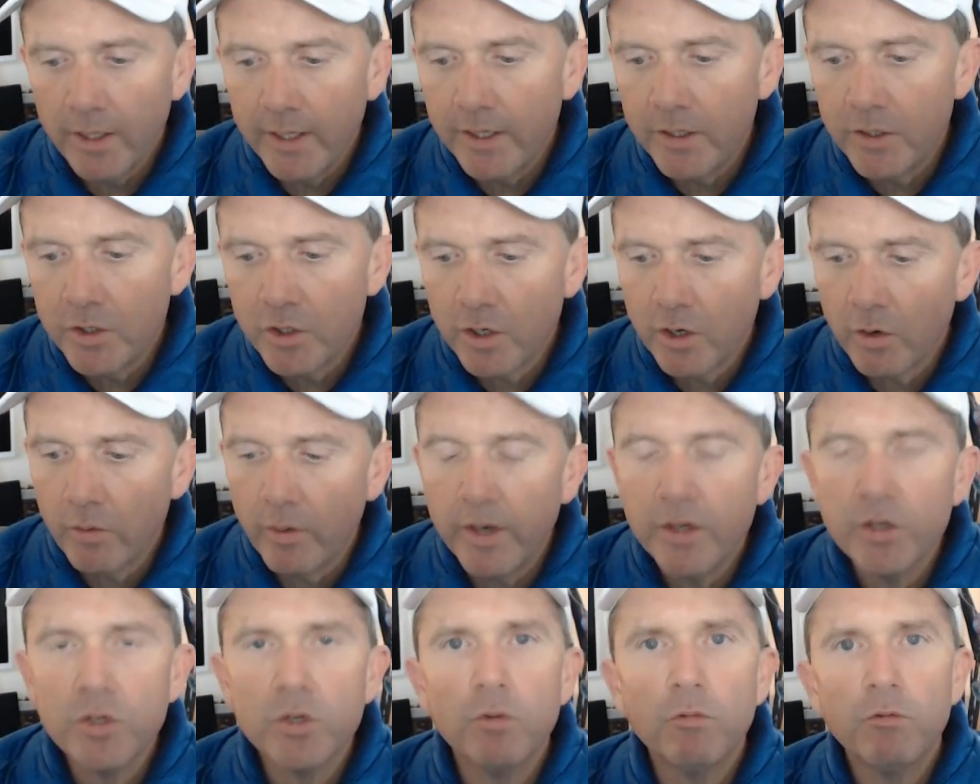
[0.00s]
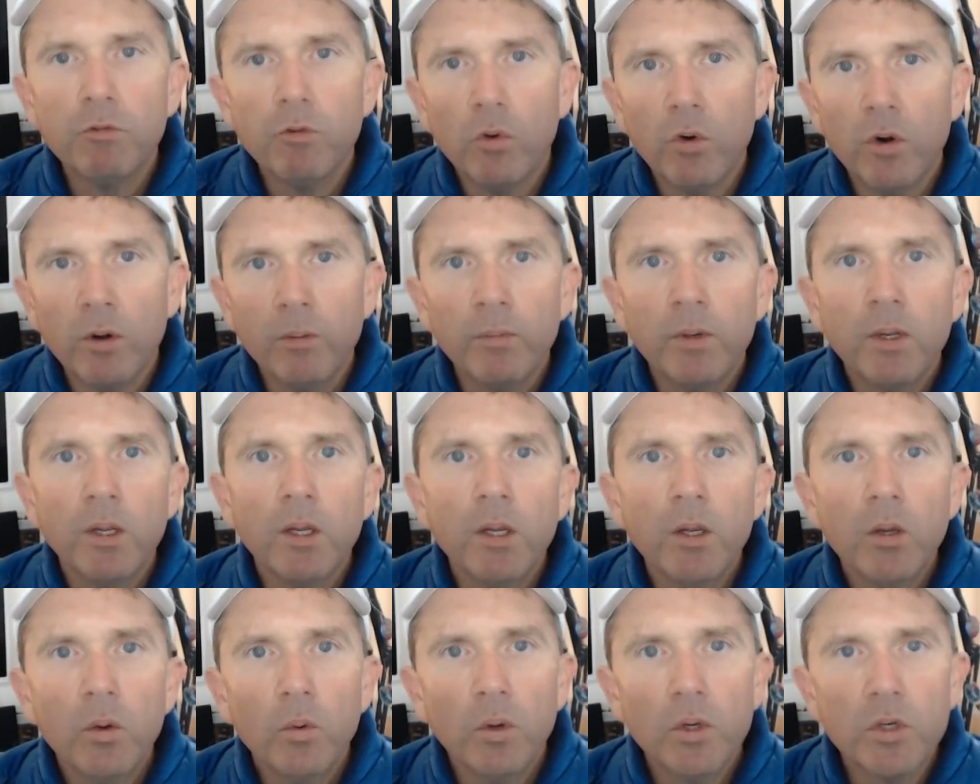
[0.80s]
generation form,
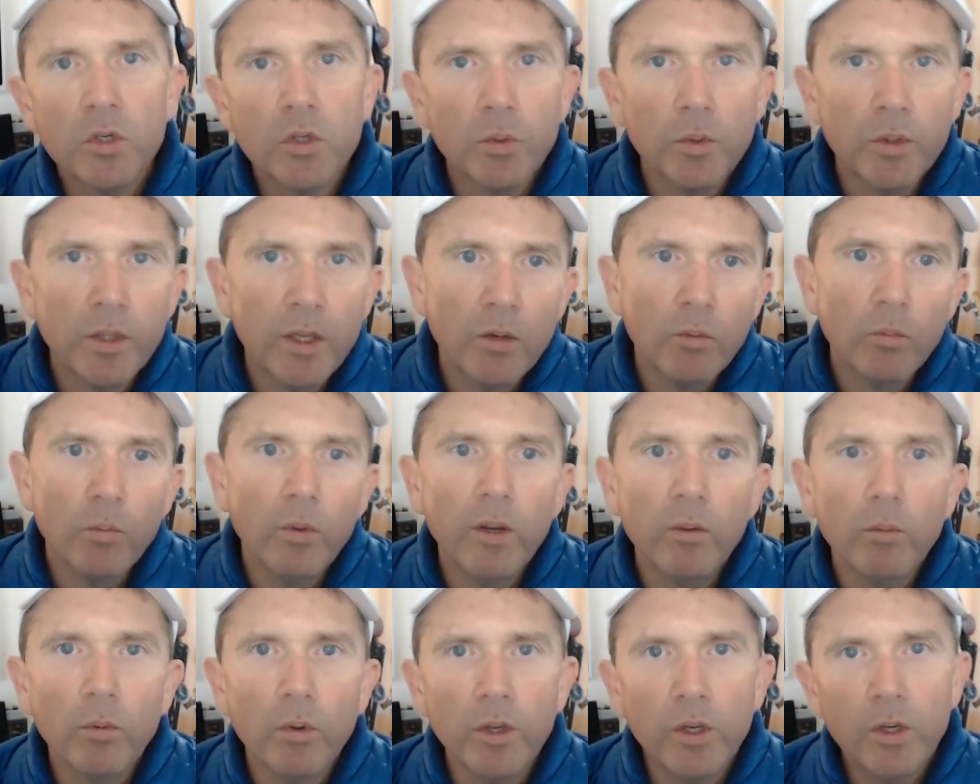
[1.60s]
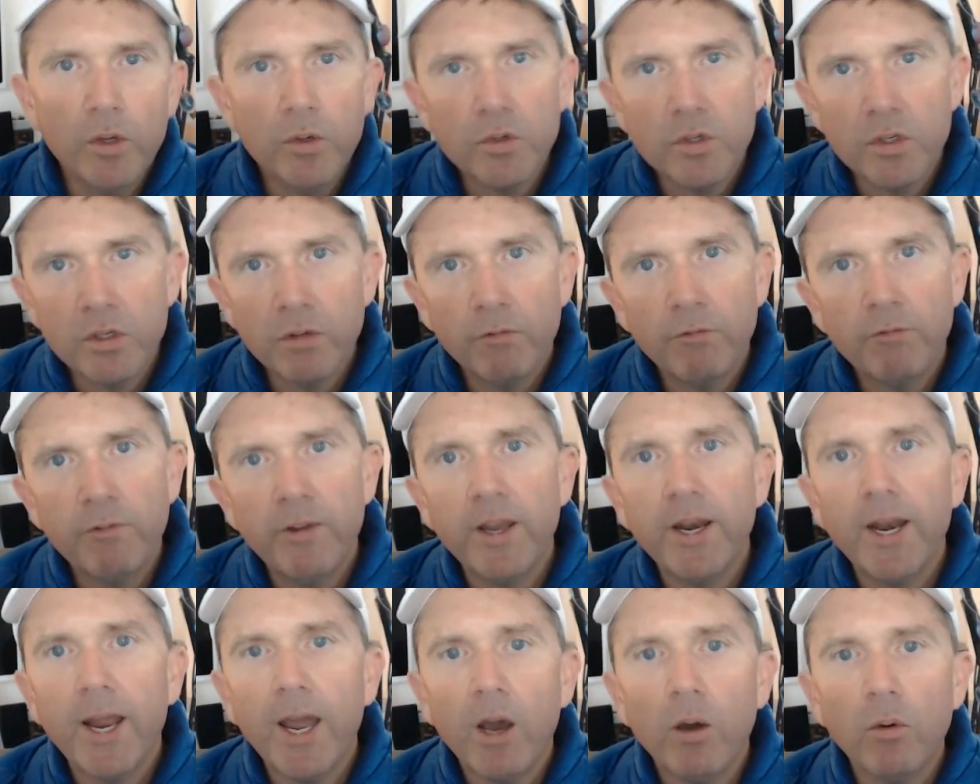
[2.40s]
which then we will use to
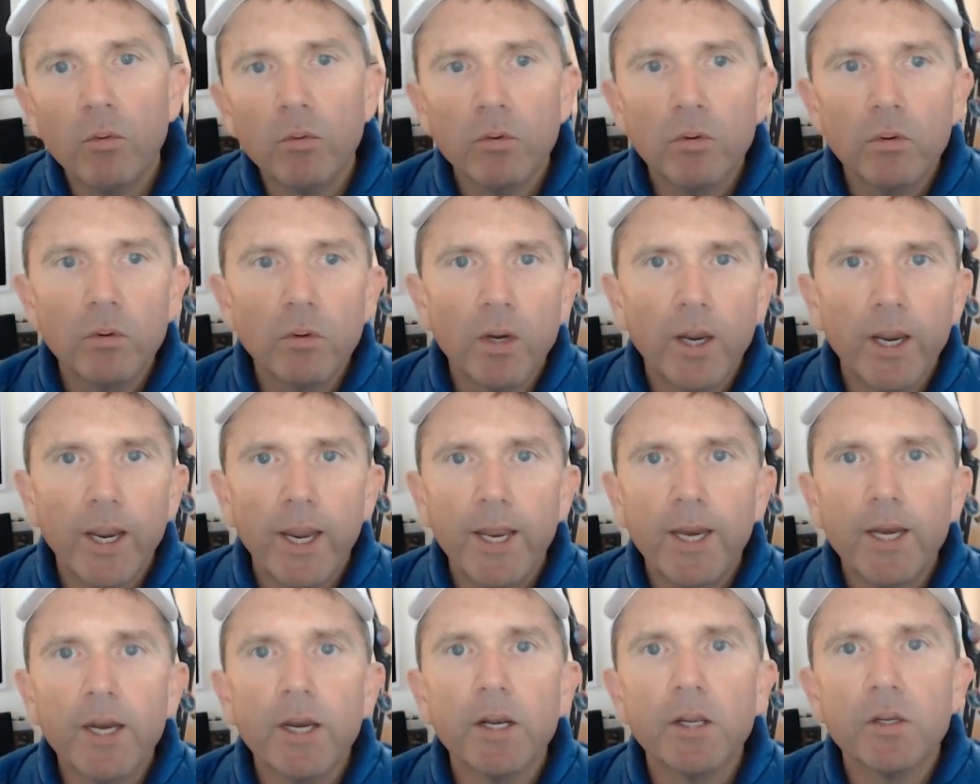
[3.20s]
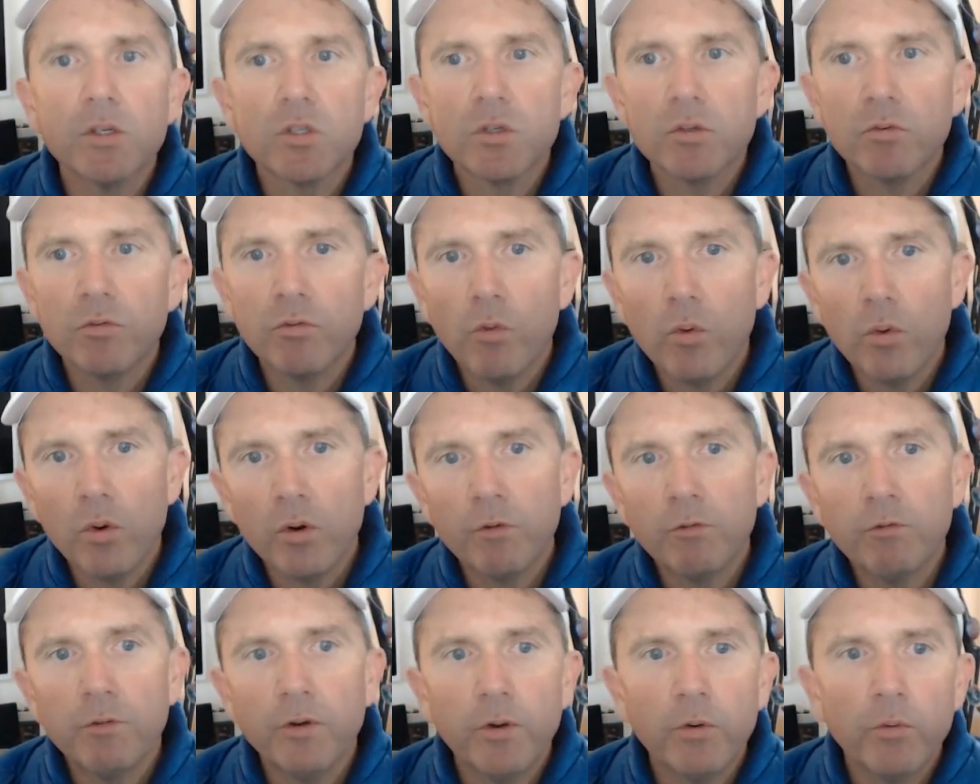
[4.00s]
vet out candidates for
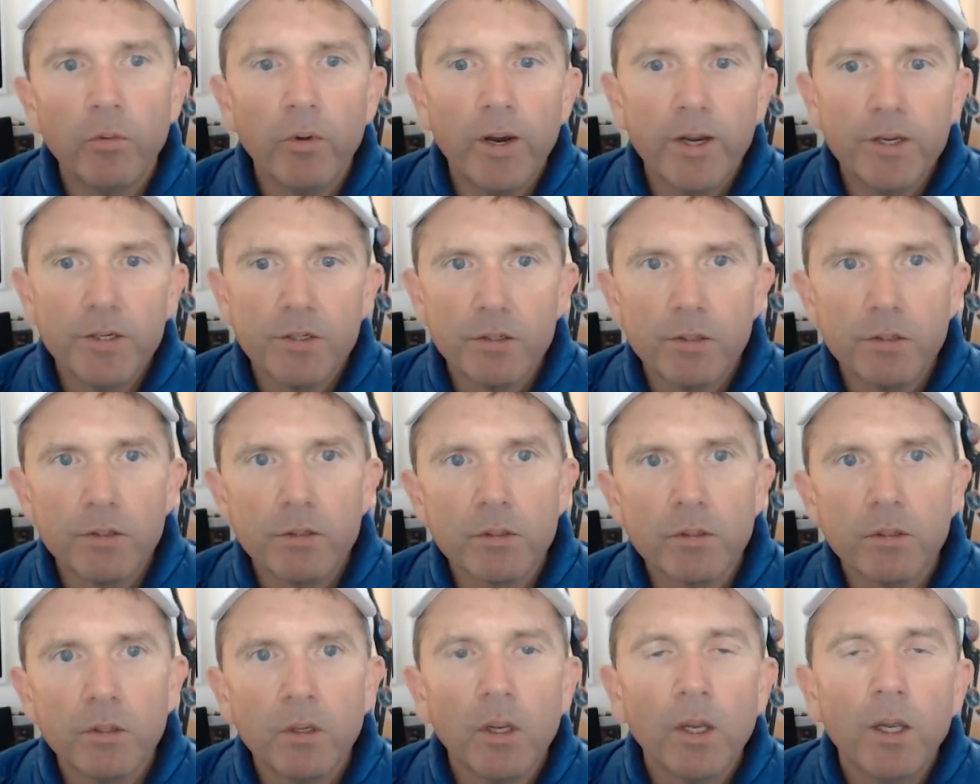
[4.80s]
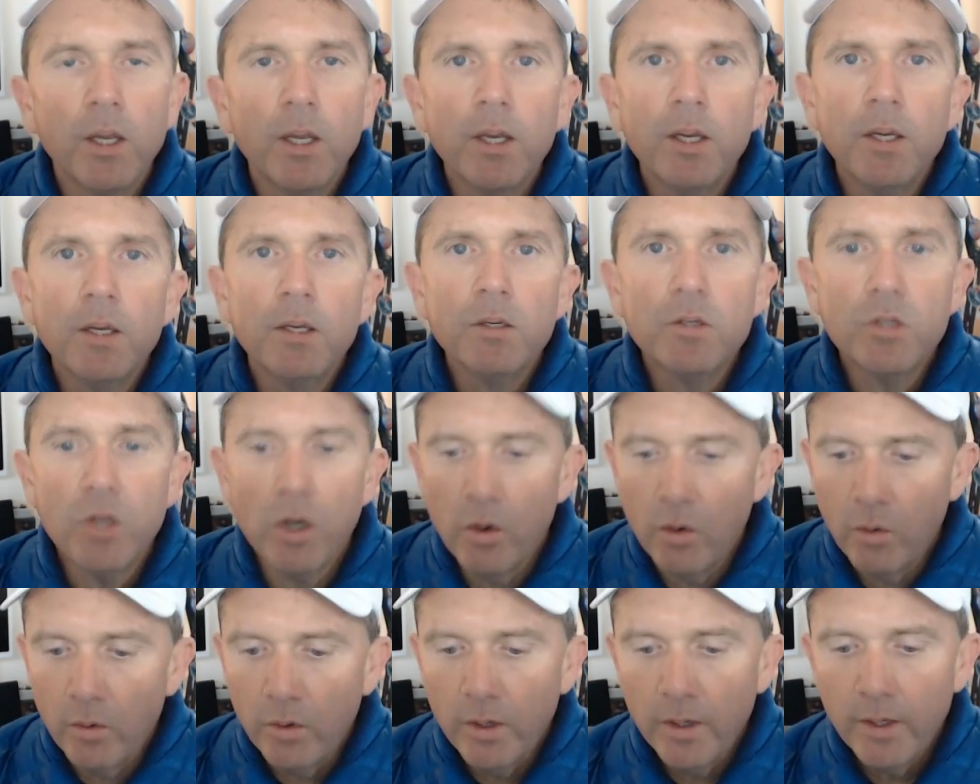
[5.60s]
fundraises.
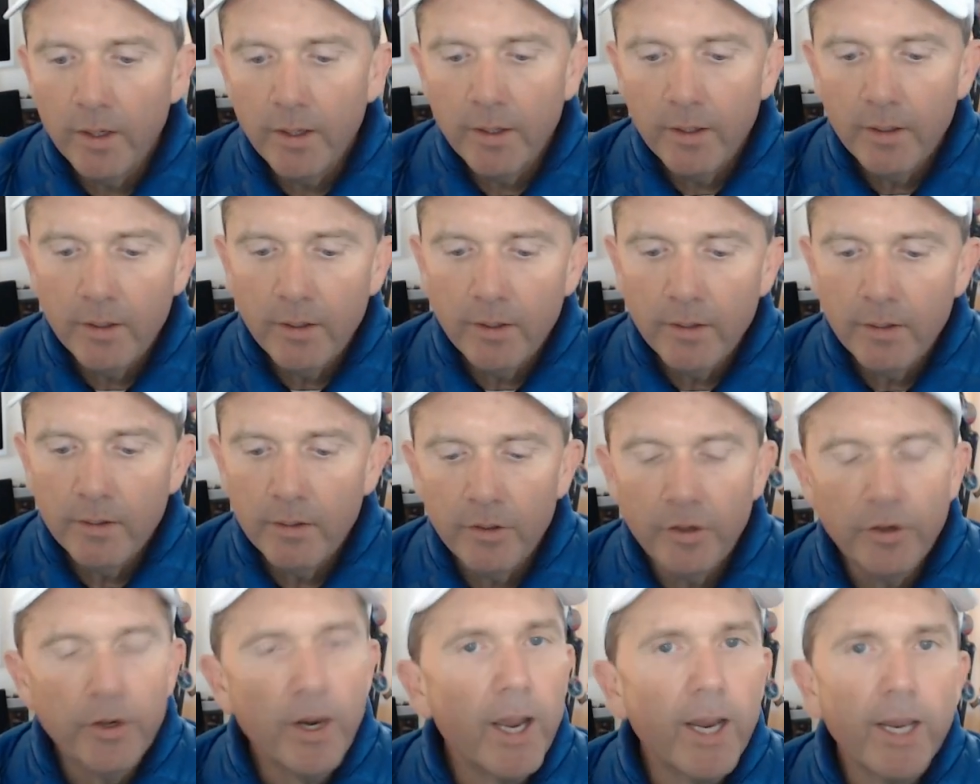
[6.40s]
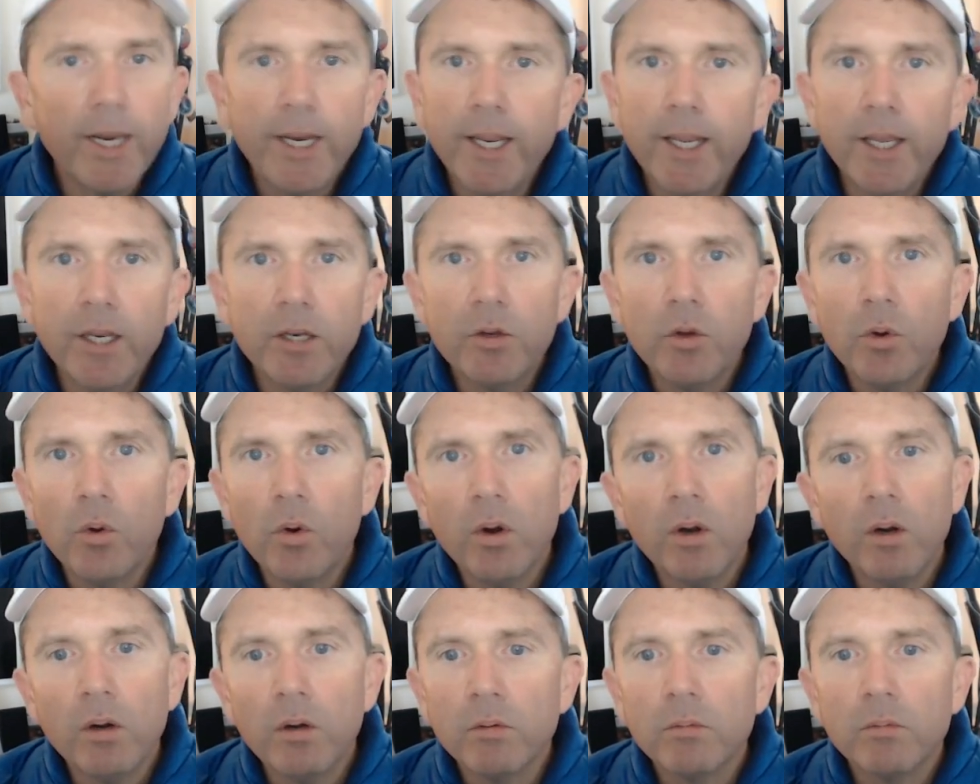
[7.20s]
So you're not going to get
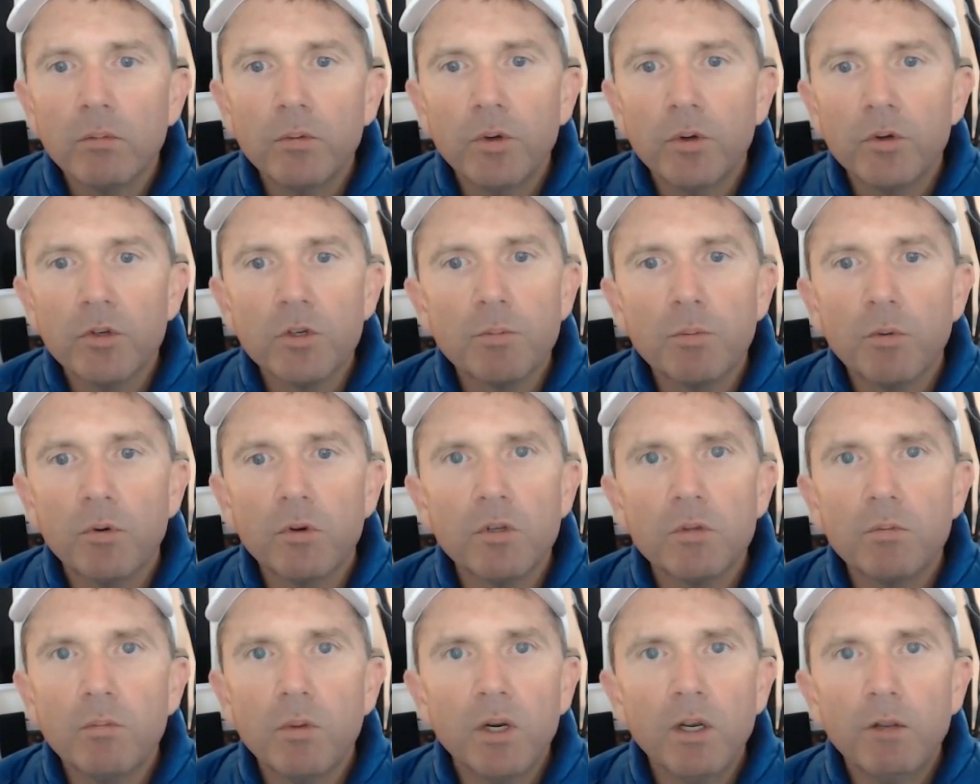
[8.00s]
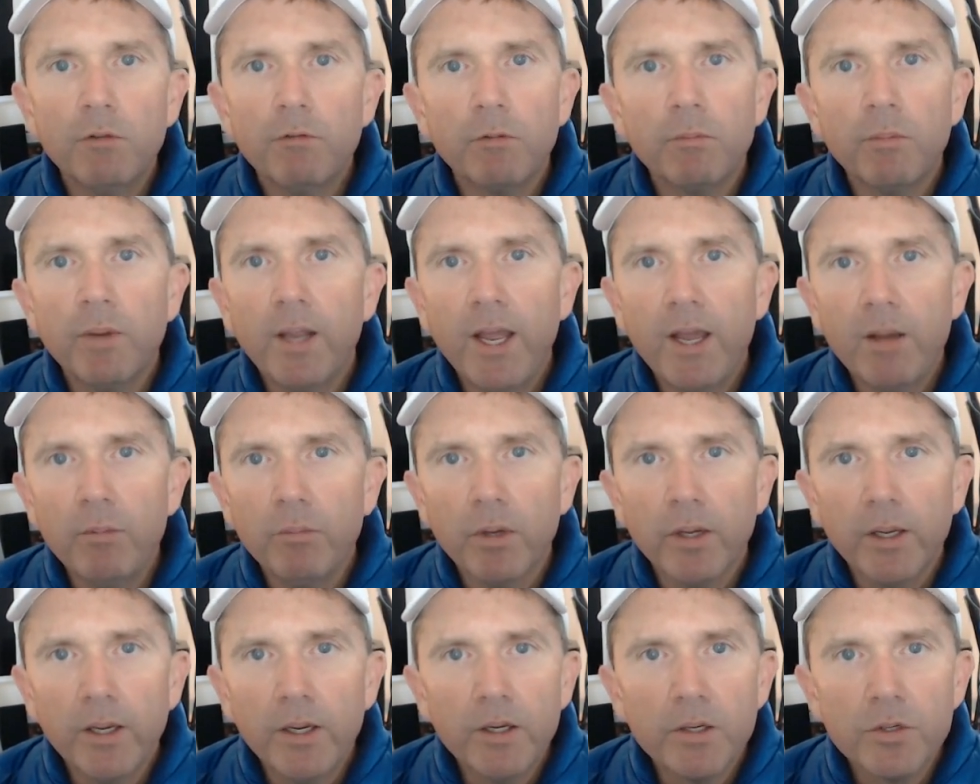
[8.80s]
your sports money from
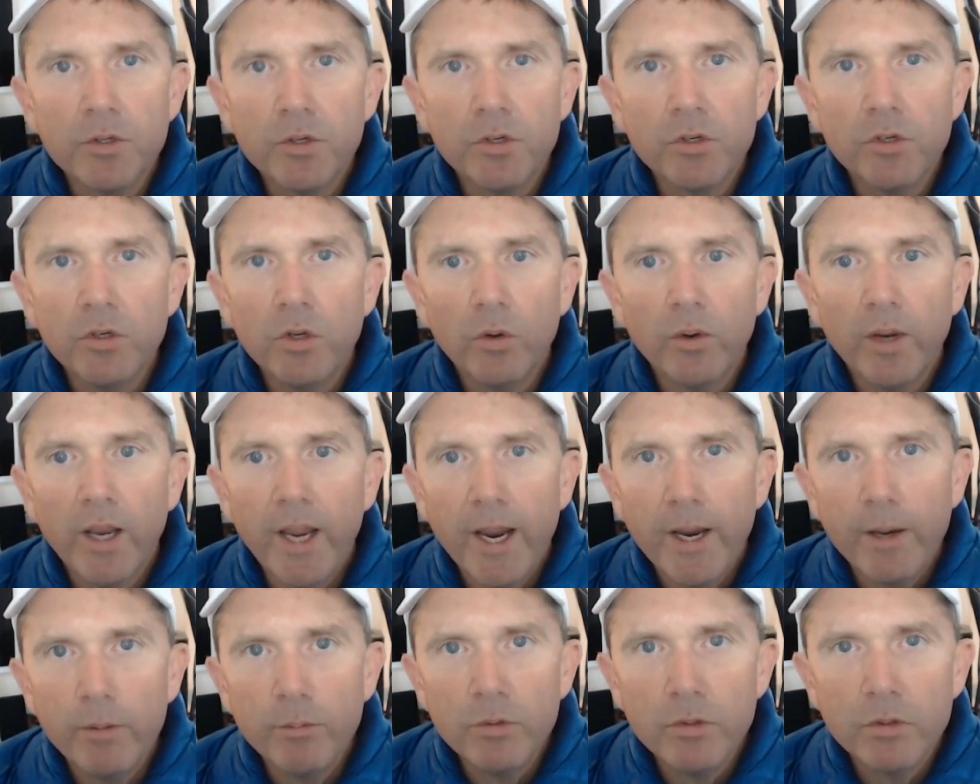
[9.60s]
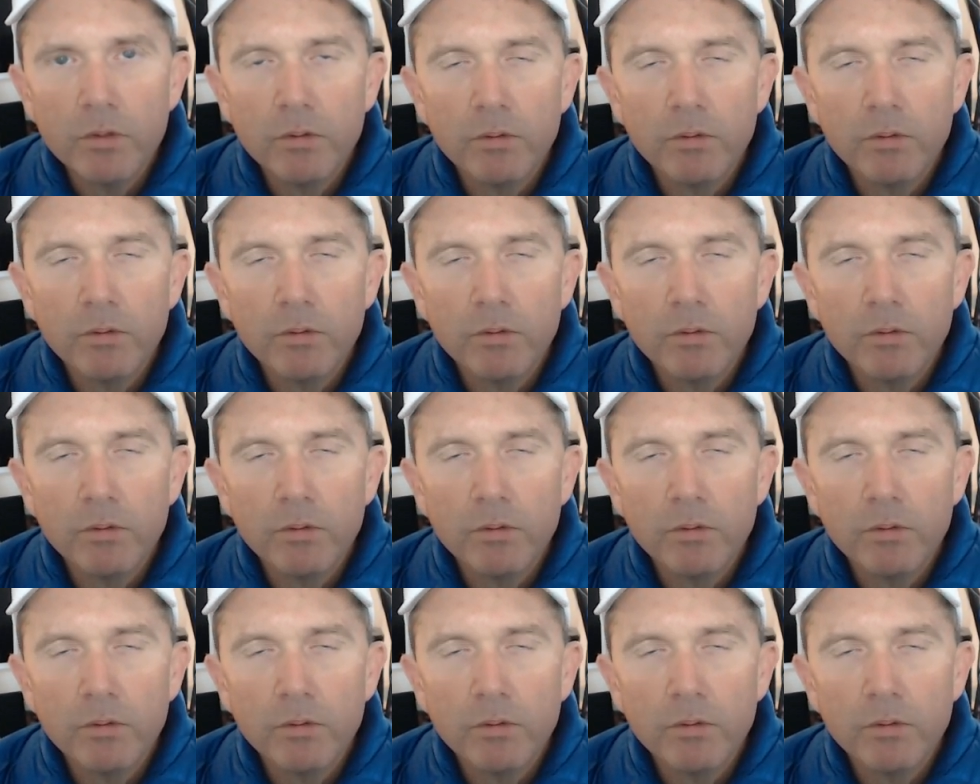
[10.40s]
gambling because there's no games.